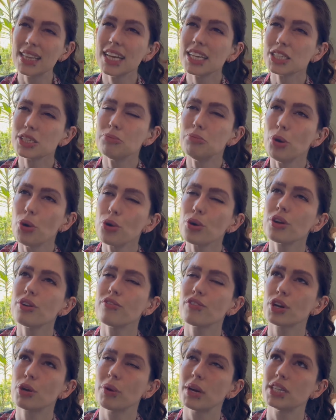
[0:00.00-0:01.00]
that's more
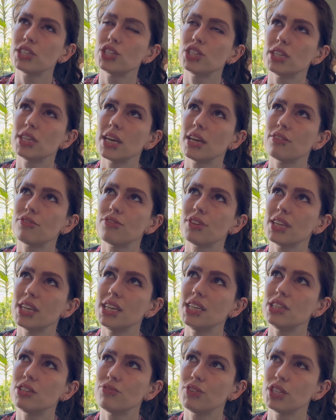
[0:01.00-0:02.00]
of a question then for the
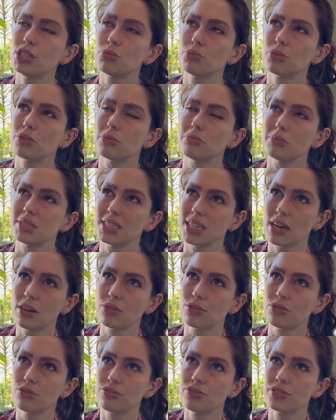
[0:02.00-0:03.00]
individual
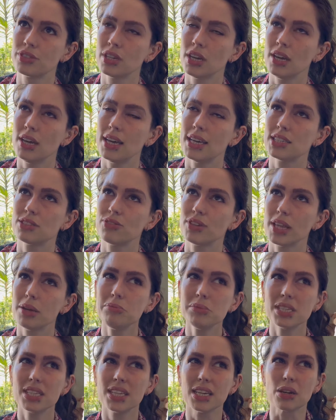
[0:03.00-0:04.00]
themselves. It's for
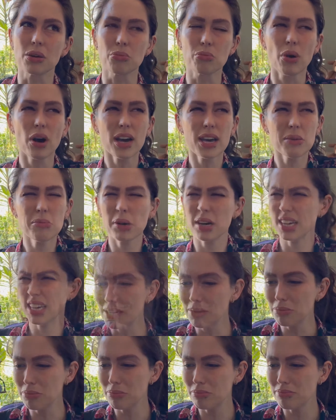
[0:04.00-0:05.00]
them to think, why am
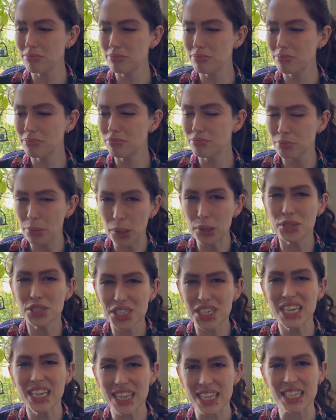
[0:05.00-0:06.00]
I
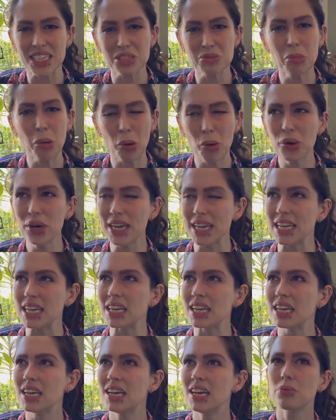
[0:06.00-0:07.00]
pushing this
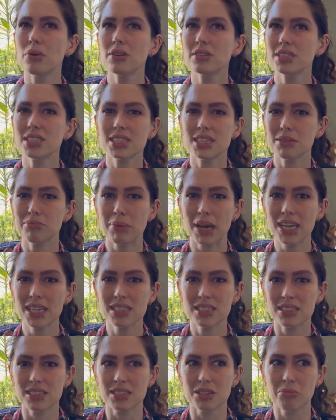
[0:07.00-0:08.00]
point? What does it
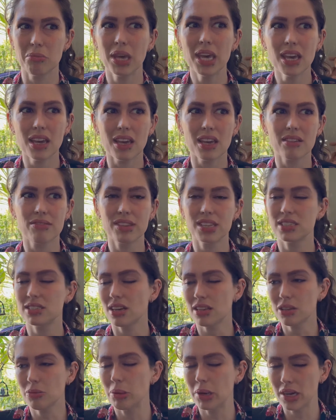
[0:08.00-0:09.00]
matter to me if this
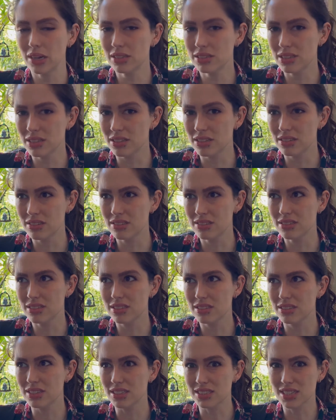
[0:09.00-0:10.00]
other person
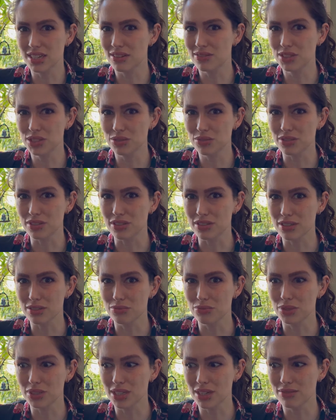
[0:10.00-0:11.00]
doesn't have children,
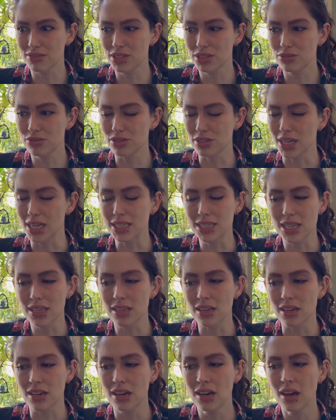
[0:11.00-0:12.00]
doesn't want to have children? Is it
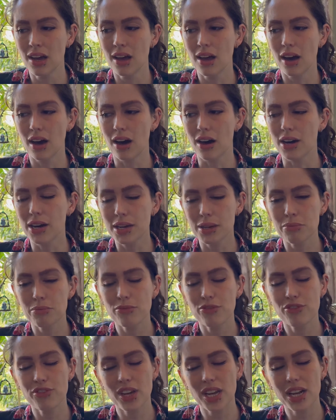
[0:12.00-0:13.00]
that I'm
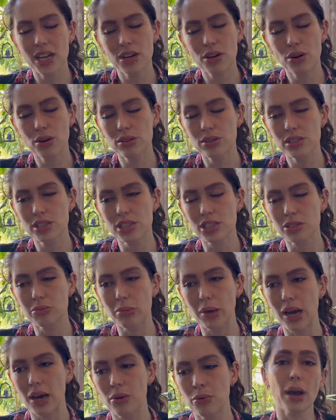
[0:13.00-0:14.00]
feeling conscious
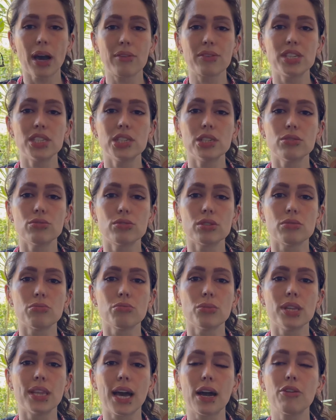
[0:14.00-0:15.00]
about having children
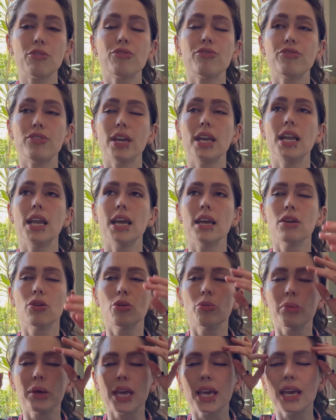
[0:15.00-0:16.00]
without feeling
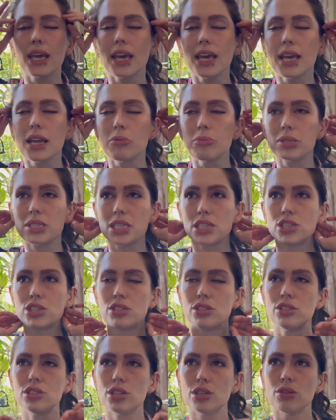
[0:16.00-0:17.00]
or being in a
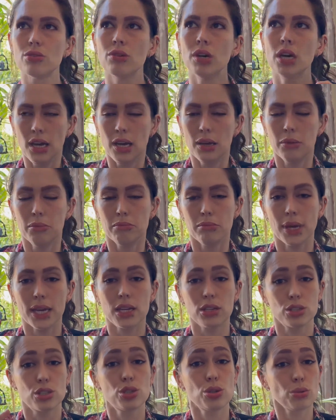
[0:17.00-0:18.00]
position to make
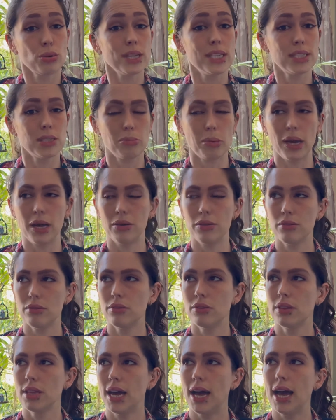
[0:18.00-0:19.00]
a choice about
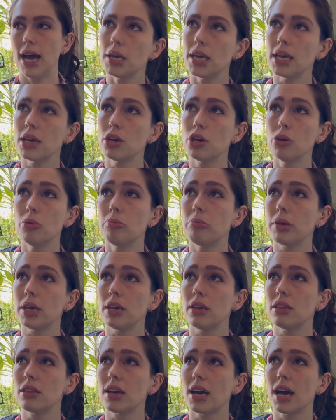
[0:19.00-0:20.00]
that? It could
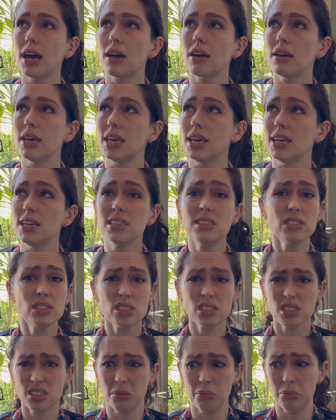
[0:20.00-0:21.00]
be that it is
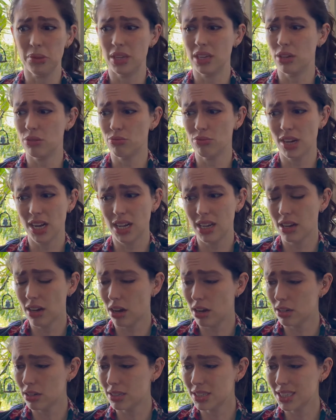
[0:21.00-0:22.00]
just something you really
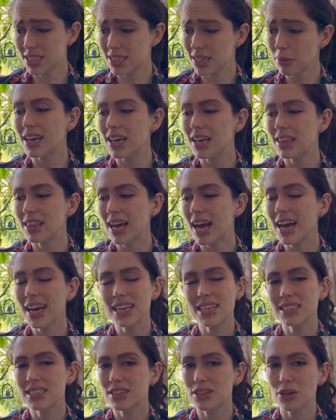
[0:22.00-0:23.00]
can't understand.
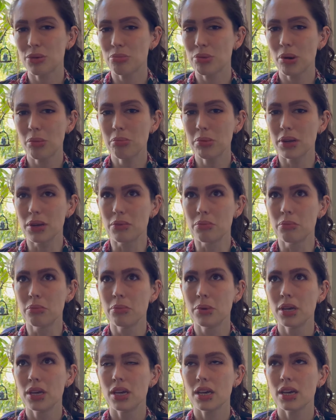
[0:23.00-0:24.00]
That isn't a
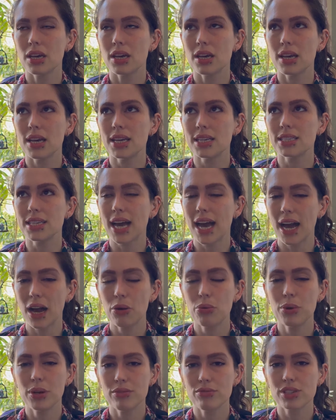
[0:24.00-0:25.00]
problem. It's how
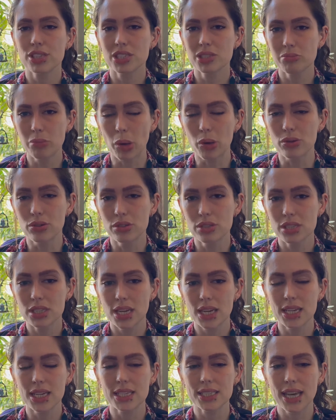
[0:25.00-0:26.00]
we respond,
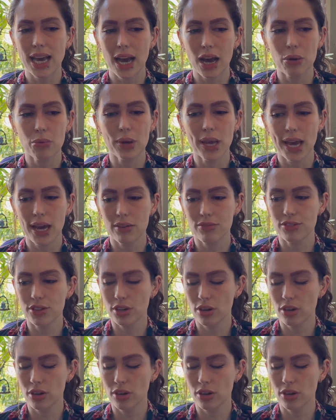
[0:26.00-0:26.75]
and it's how we have the